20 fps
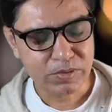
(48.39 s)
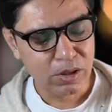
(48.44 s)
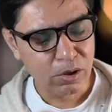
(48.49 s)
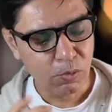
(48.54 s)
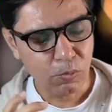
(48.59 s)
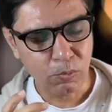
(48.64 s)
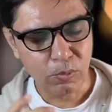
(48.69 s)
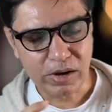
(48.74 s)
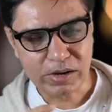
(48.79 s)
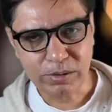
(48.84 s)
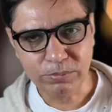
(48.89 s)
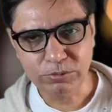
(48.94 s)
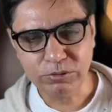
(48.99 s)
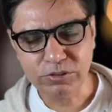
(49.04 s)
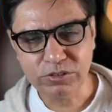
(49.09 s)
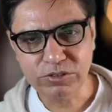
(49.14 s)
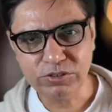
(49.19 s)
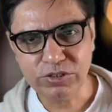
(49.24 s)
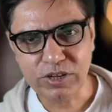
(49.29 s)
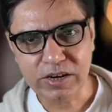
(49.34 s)
Welcome to
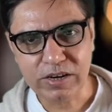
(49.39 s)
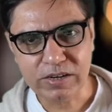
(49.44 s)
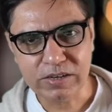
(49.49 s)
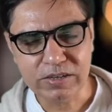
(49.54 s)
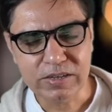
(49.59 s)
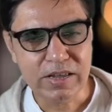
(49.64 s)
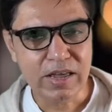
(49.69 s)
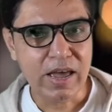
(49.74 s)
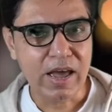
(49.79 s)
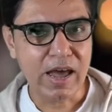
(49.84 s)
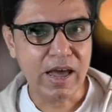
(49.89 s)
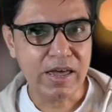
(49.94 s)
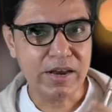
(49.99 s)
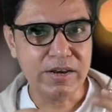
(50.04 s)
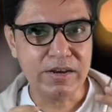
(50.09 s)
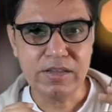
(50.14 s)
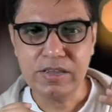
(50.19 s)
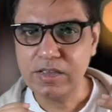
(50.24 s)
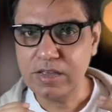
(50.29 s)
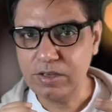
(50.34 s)
this channel, and
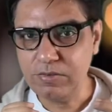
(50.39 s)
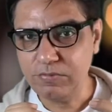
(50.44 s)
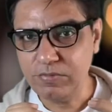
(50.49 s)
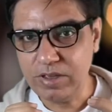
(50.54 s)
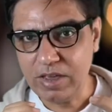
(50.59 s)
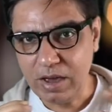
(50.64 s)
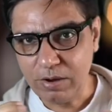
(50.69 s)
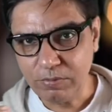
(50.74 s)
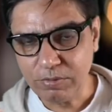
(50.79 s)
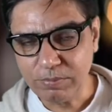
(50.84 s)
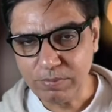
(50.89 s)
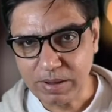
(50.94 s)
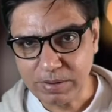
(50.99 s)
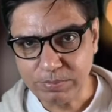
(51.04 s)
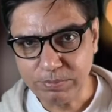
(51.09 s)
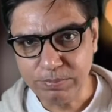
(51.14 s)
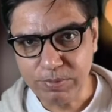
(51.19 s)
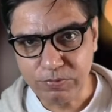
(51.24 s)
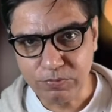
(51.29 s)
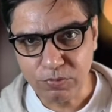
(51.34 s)
if we haven't met
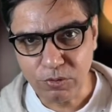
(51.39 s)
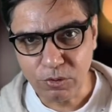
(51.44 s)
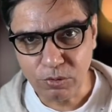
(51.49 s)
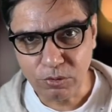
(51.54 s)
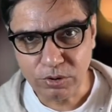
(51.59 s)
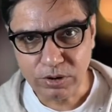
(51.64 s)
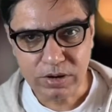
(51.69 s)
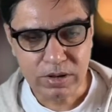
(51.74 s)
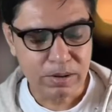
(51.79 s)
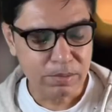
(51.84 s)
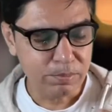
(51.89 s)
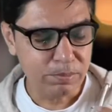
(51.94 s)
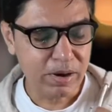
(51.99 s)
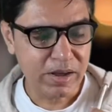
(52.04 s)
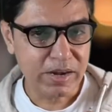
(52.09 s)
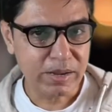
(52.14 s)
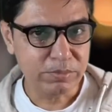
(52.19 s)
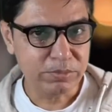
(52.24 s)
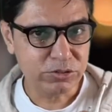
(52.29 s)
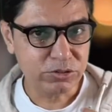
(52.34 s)
before, my
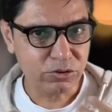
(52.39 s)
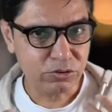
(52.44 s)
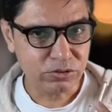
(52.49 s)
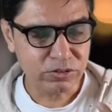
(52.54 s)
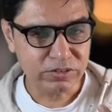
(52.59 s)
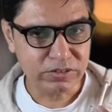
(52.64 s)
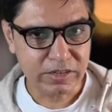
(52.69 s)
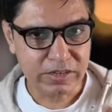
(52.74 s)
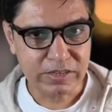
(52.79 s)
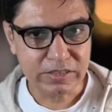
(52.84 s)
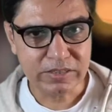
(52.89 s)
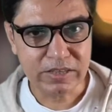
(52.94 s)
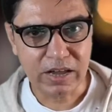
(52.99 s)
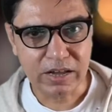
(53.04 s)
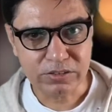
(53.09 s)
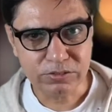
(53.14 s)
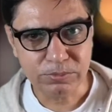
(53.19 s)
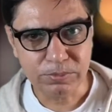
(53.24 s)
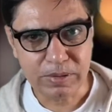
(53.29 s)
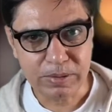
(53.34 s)
name is Dr. Syed
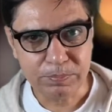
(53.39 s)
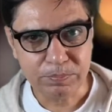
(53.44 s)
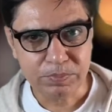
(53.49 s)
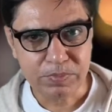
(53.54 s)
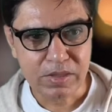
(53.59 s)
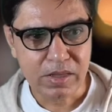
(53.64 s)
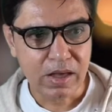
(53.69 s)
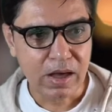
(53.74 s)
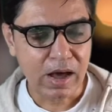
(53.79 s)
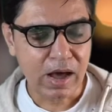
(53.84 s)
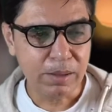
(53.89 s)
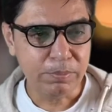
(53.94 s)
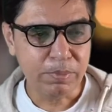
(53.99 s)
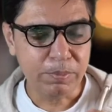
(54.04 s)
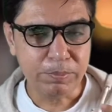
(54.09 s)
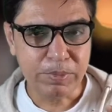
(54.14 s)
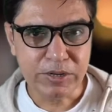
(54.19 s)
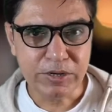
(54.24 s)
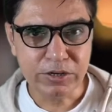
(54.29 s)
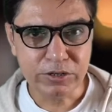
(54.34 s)
Kazmi. I'm a
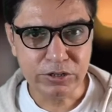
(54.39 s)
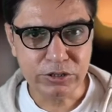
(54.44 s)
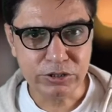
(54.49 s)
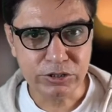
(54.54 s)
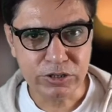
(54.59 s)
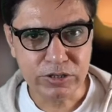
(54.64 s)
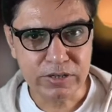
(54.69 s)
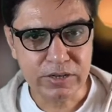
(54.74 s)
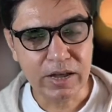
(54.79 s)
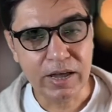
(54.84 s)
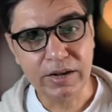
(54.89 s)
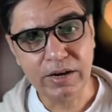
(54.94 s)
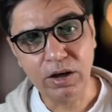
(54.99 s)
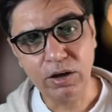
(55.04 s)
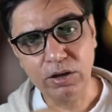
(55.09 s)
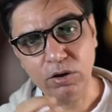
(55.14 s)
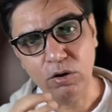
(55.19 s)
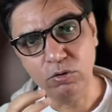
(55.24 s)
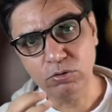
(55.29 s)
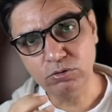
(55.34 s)
pediatrician and I
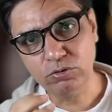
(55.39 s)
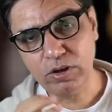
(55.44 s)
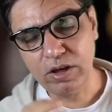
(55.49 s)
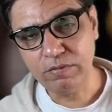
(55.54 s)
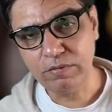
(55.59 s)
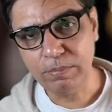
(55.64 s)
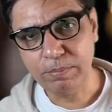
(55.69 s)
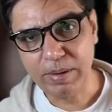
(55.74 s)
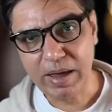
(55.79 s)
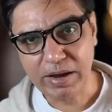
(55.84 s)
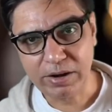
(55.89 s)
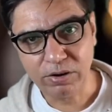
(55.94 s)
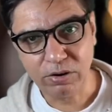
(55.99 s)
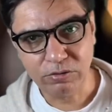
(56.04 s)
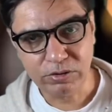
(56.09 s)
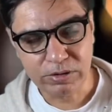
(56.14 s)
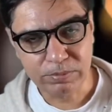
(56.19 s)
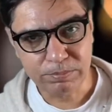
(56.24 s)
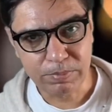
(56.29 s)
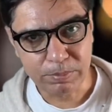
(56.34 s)
also have a background
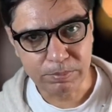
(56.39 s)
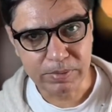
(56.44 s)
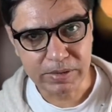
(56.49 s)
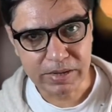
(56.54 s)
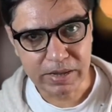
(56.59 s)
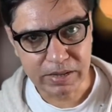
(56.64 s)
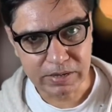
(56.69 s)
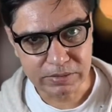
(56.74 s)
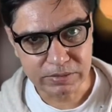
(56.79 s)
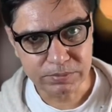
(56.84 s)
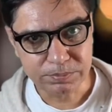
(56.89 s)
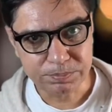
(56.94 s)
in public health.